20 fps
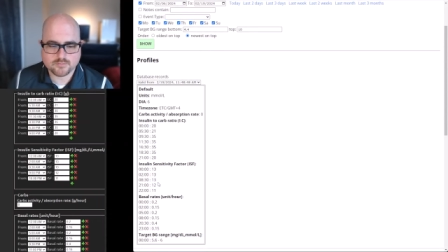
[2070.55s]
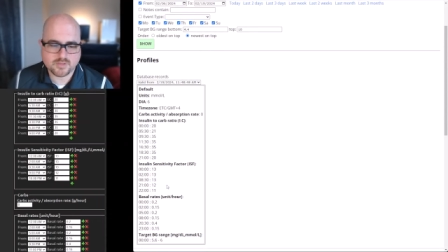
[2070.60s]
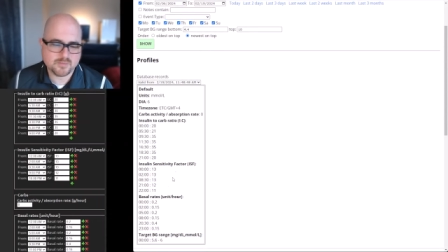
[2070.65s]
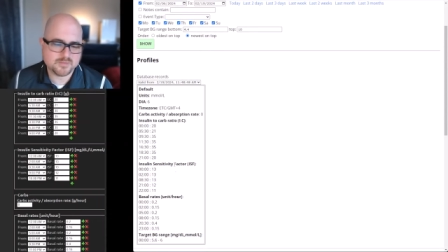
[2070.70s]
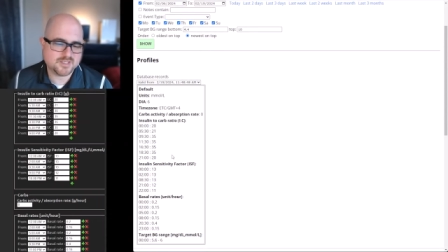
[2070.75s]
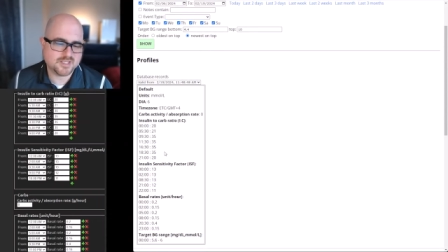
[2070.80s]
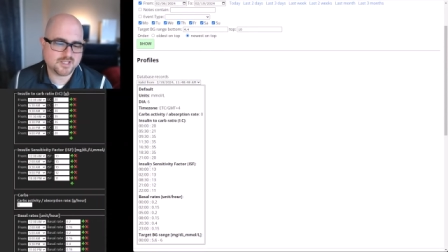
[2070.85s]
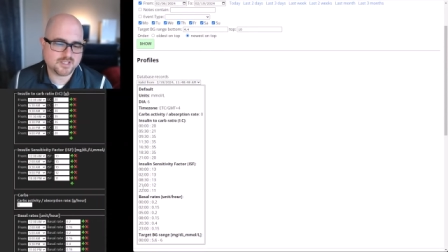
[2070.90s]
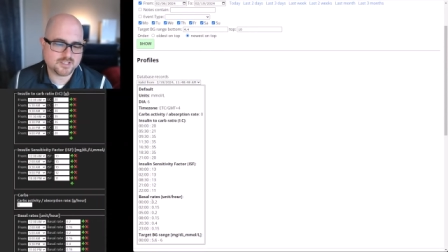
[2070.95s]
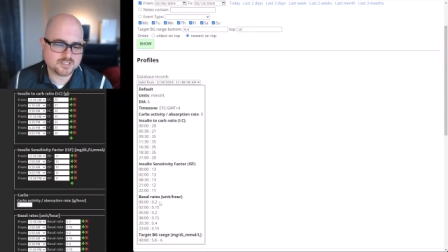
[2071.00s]
maybe
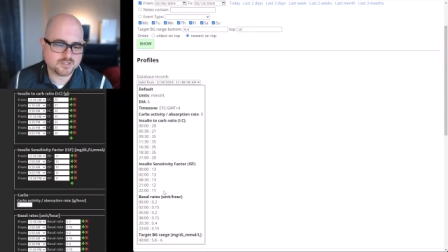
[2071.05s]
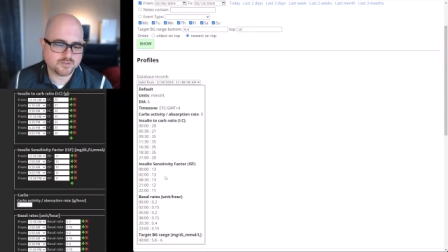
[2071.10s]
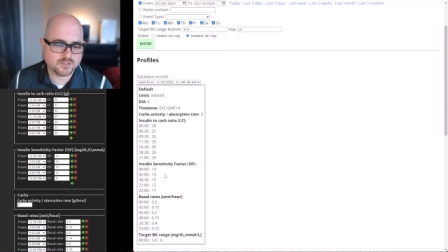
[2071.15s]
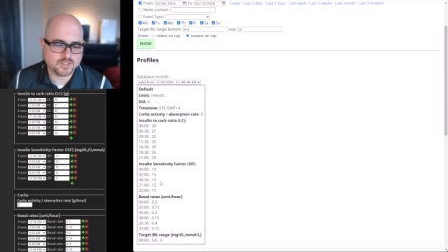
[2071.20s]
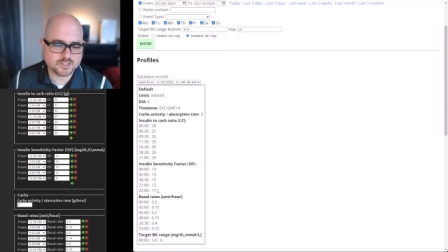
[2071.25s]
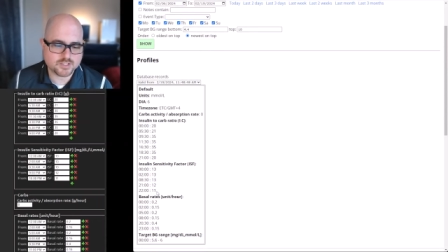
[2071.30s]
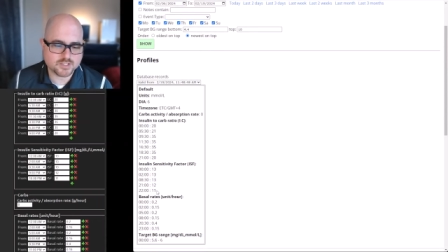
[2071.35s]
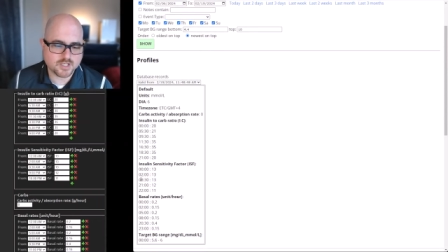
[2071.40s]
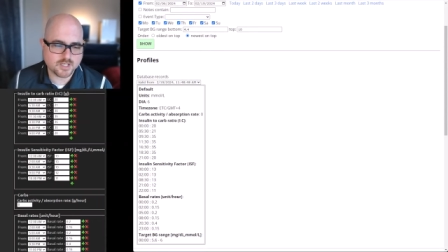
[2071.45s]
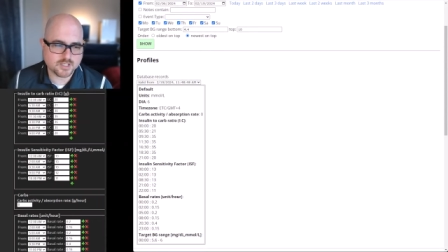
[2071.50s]
take a
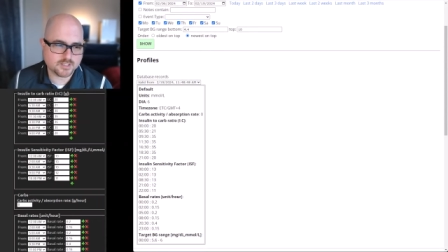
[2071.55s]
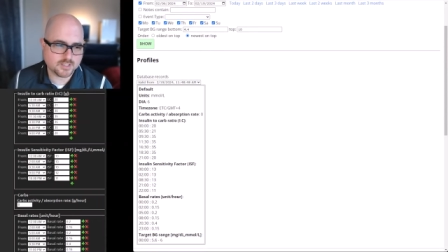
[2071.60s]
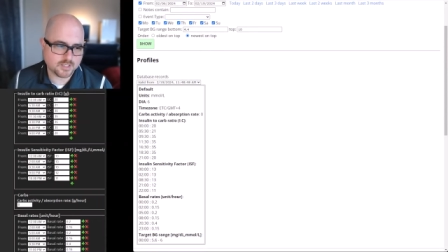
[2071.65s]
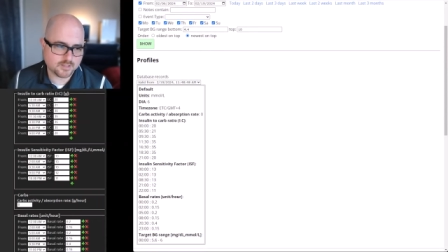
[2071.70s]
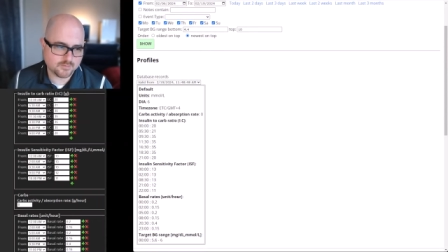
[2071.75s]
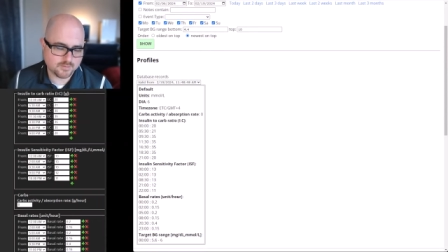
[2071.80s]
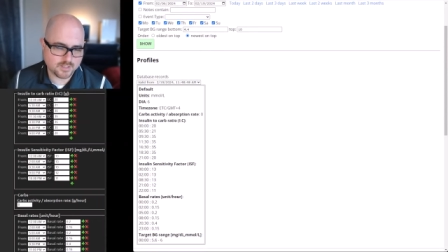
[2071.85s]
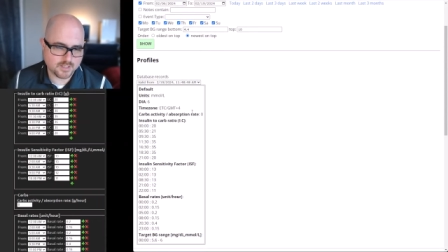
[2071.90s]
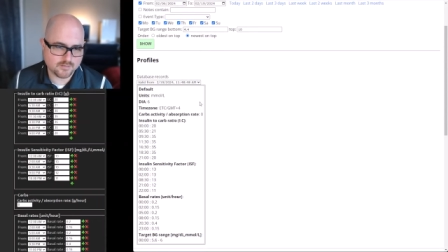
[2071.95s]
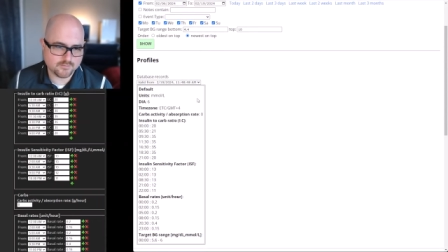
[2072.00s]
screenshot like
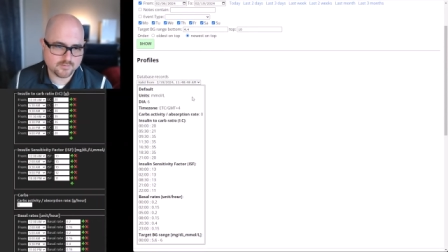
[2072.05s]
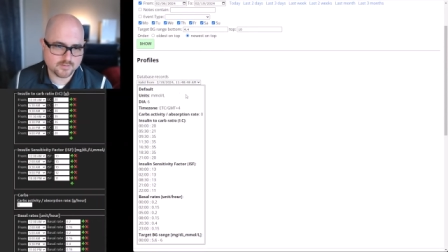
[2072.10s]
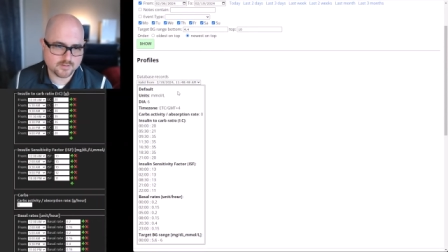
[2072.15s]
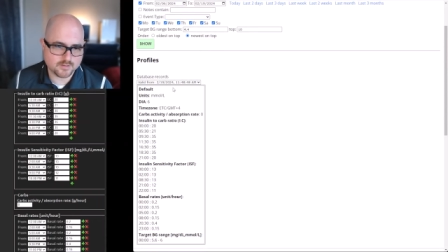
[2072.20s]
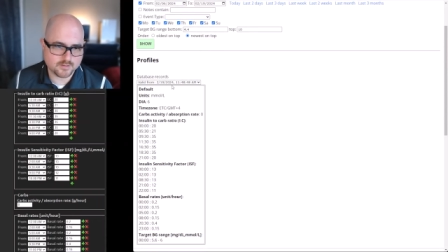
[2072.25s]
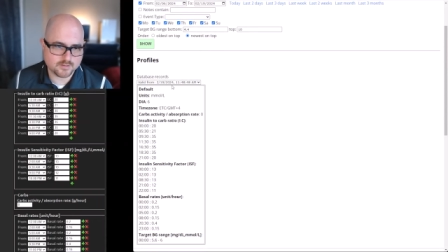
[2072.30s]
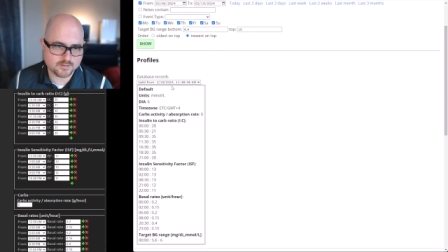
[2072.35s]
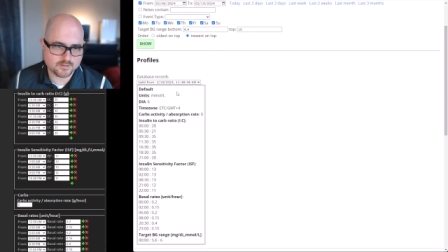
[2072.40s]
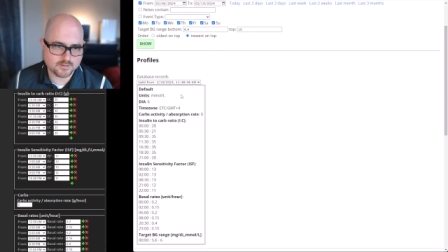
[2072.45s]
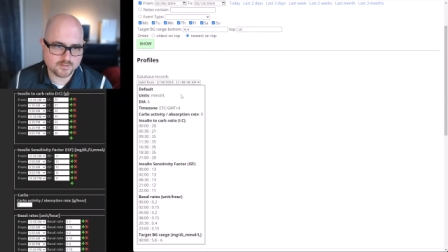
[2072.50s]
we have here
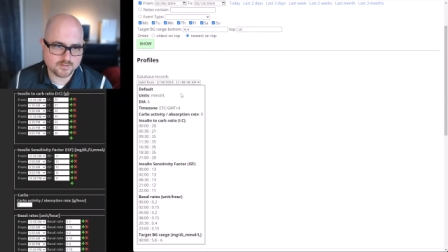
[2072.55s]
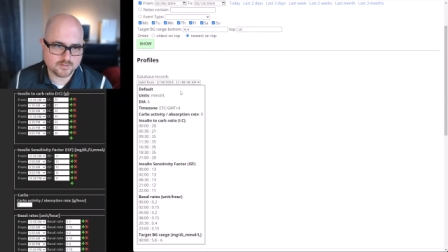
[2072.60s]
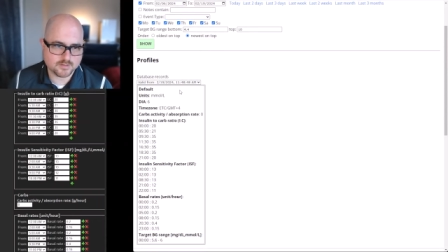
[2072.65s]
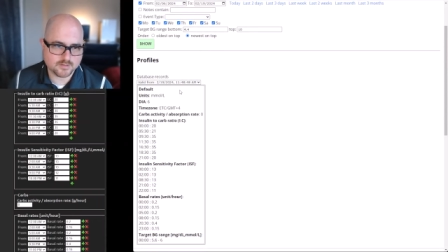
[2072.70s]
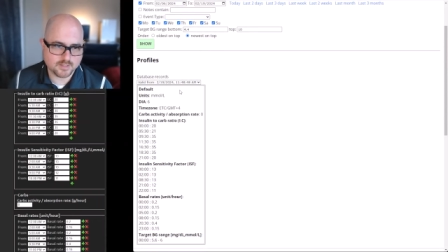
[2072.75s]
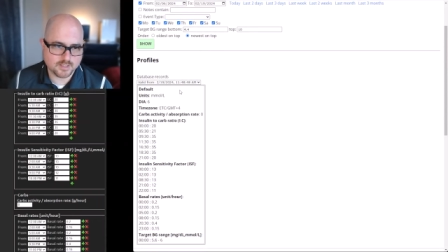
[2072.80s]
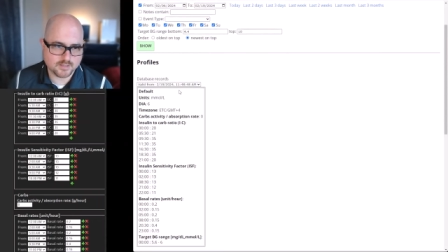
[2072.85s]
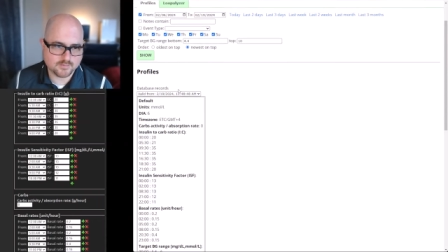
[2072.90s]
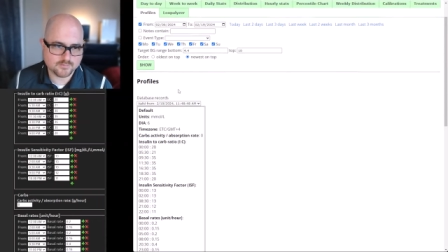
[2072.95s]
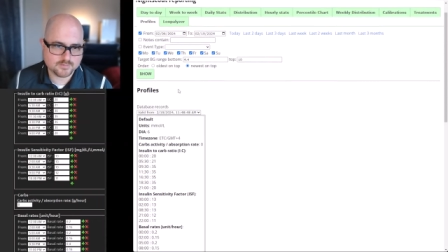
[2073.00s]
on the
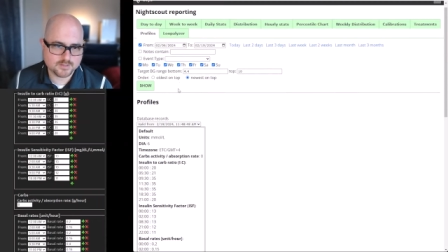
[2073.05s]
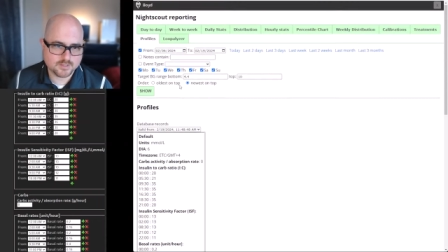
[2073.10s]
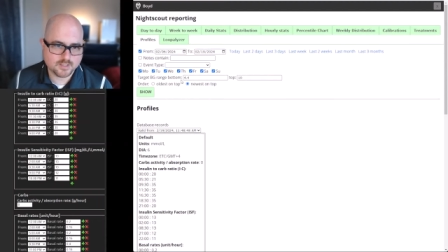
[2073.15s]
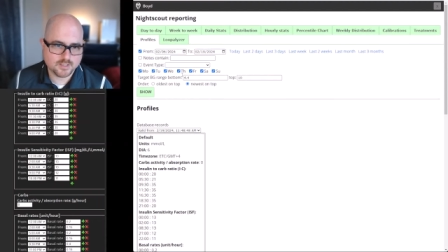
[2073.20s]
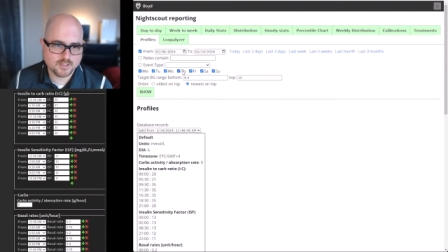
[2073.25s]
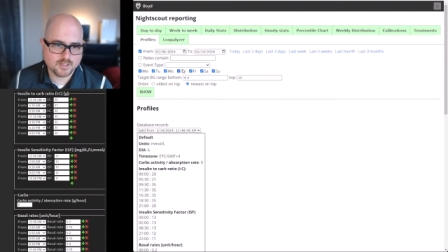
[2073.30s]
left.